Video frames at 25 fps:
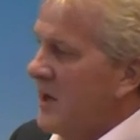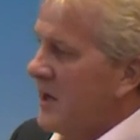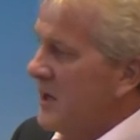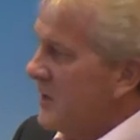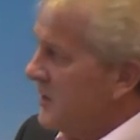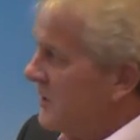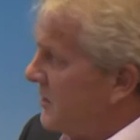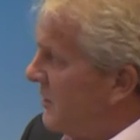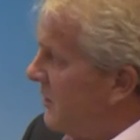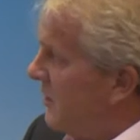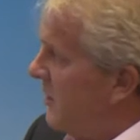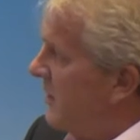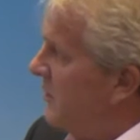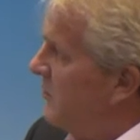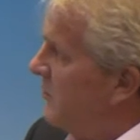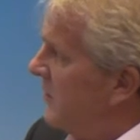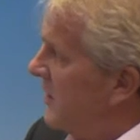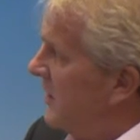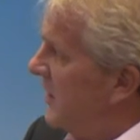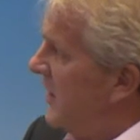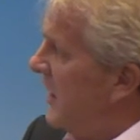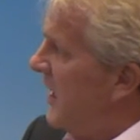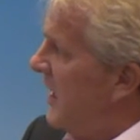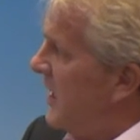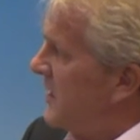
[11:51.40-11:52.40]
So it
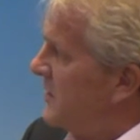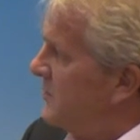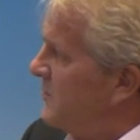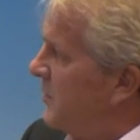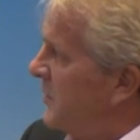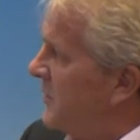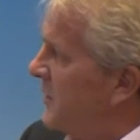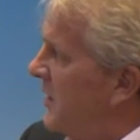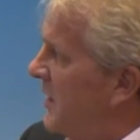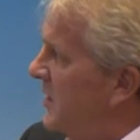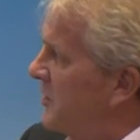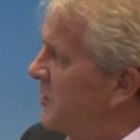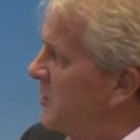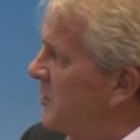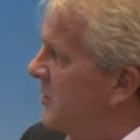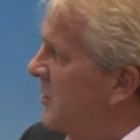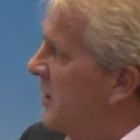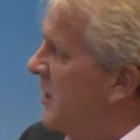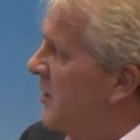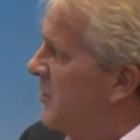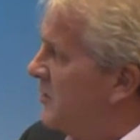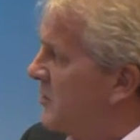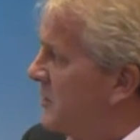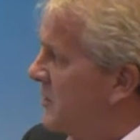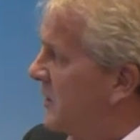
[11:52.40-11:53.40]
really has potential to
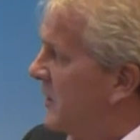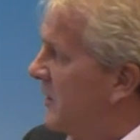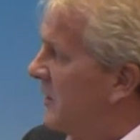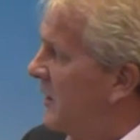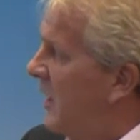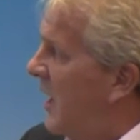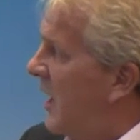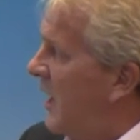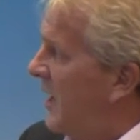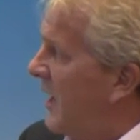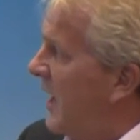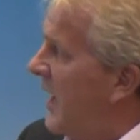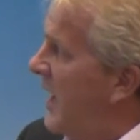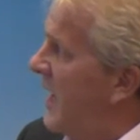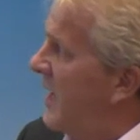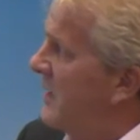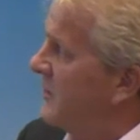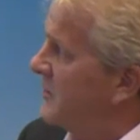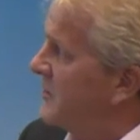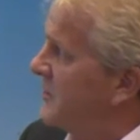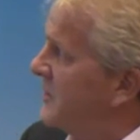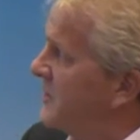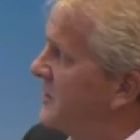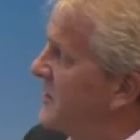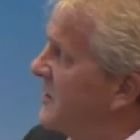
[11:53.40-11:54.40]
host a lot of
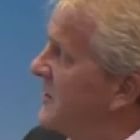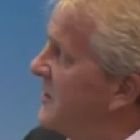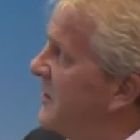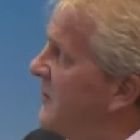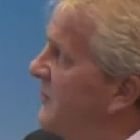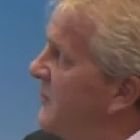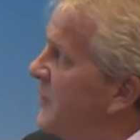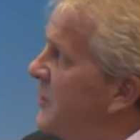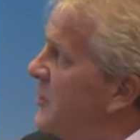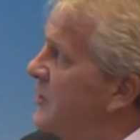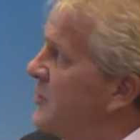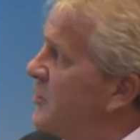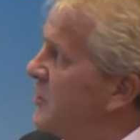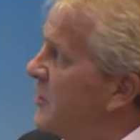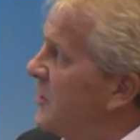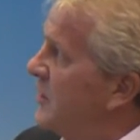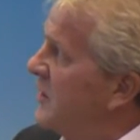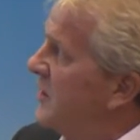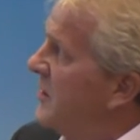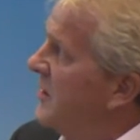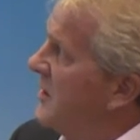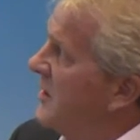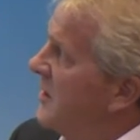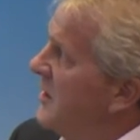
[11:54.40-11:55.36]
ounces in the future.